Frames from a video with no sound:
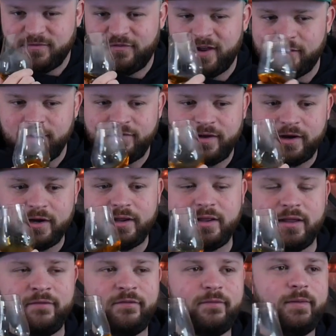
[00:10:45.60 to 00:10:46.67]
very
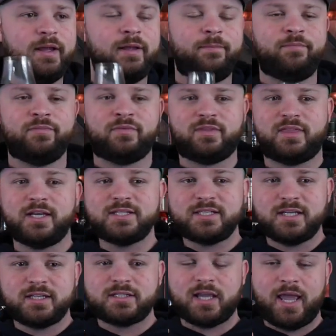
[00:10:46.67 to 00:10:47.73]
very this
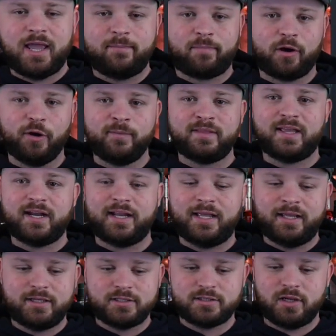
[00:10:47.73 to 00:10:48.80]
is a bourbon that
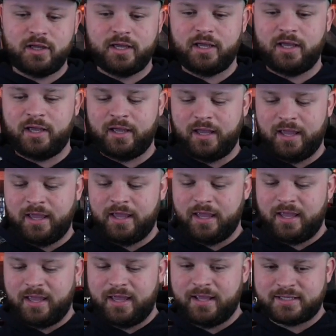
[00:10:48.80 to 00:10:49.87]
is it,
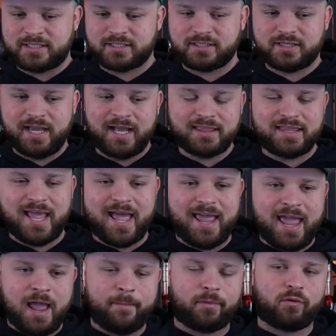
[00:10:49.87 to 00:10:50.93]
it, it's got
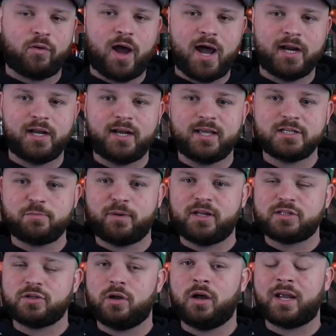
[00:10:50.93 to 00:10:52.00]
that Amburana in this but
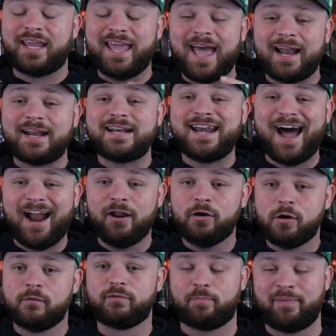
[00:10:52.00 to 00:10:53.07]
it's again
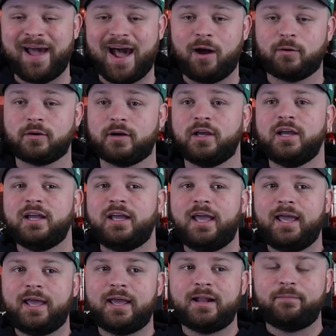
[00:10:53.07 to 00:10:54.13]
not overpowered
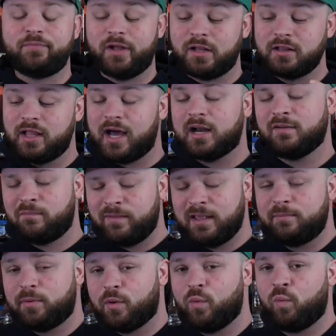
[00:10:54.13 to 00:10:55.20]
and a lot of
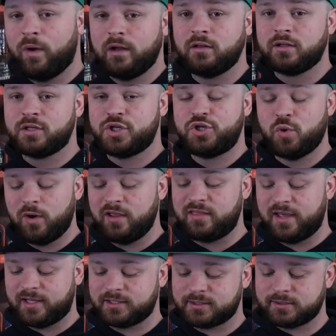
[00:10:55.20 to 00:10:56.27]
people will enjoy
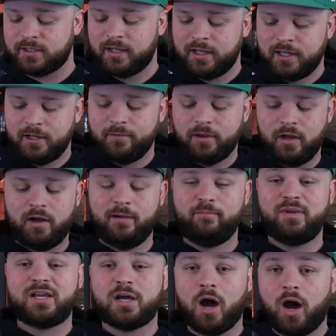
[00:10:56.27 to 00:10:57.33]
this
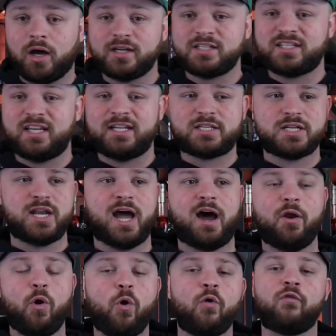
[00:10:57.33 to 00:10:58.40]
um, because it's
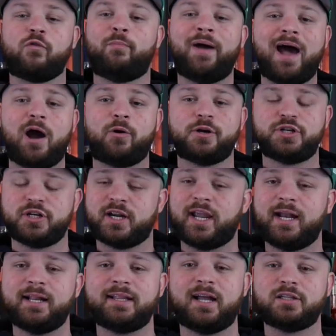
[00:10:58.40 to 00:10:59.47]
not overpowered you're
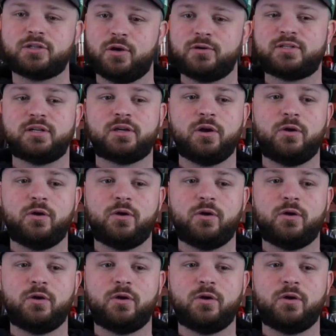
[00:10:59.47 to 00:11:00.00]
getting that toasted